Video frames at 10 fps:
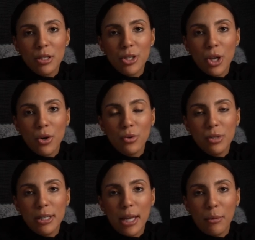So
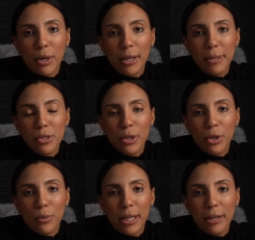today we're going to be doing
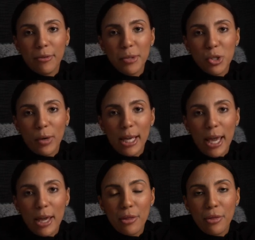your reading from the
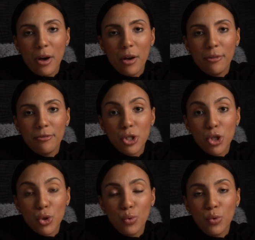twenty-eighth of
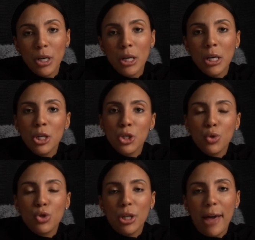June
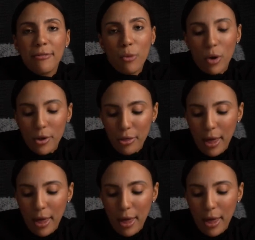to July fourth.